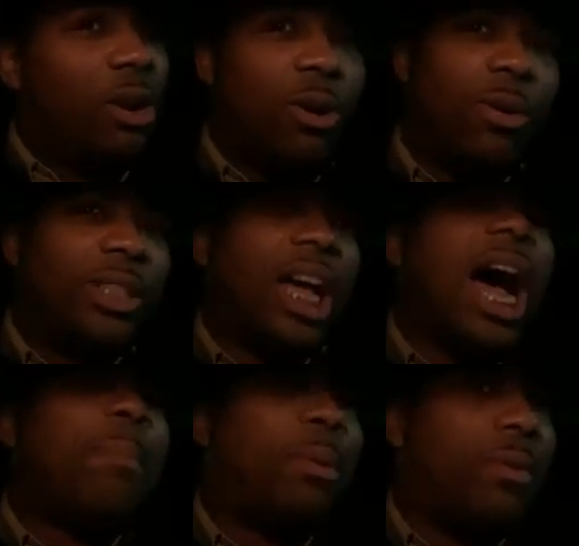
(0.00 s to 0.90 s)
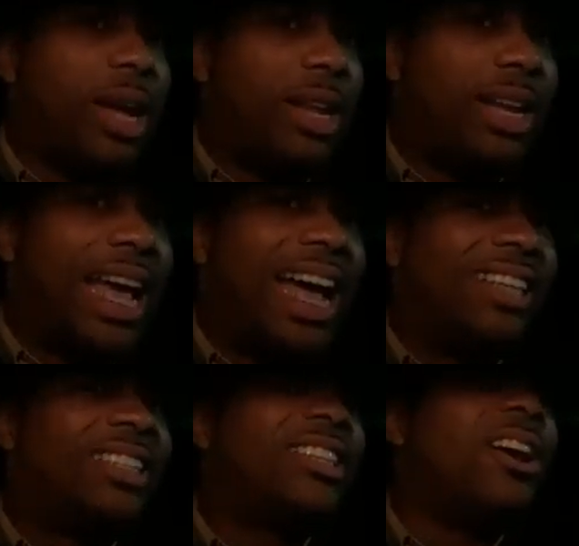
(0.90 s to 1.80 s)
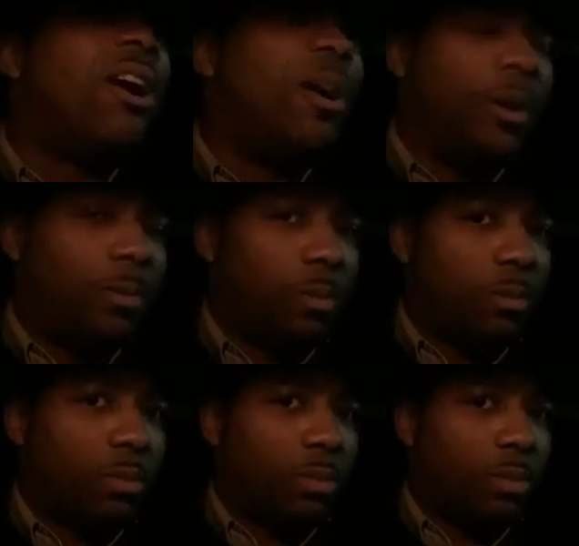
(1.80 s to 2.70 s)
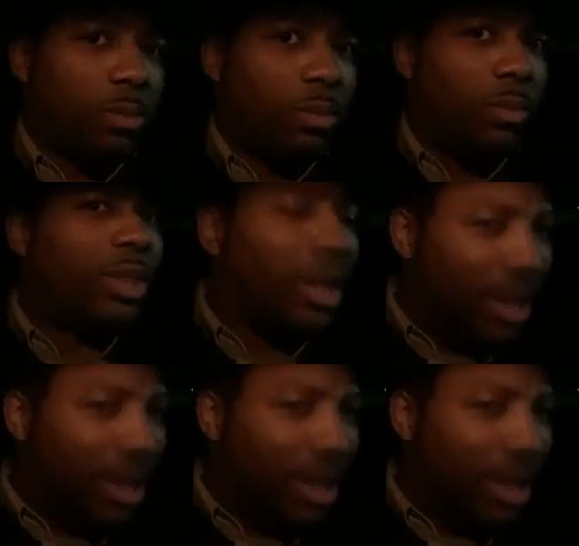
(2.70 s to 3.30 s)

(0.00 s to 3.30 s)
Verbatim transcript: who is operating as God with